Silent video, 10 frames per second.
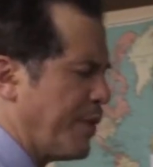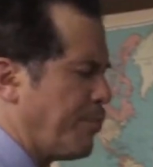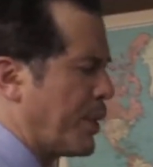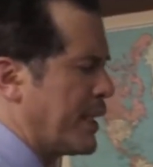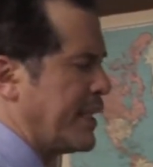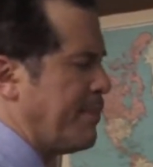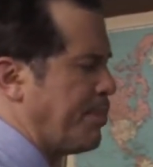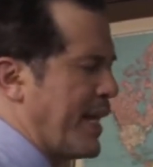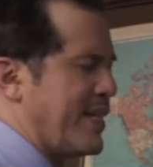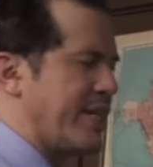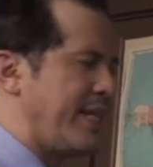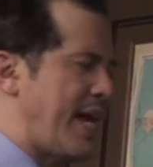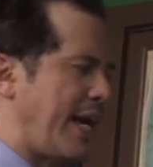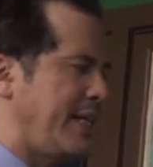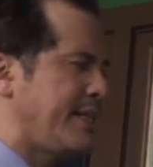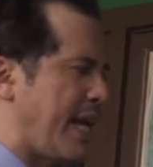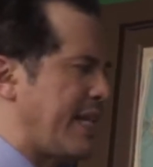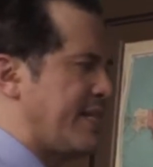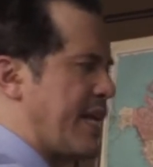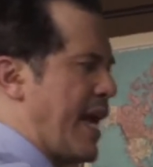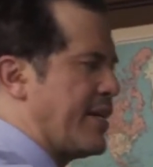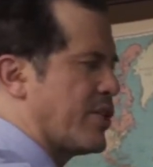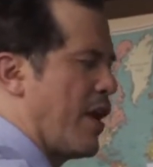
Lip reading: That he wanted to see the chess and that he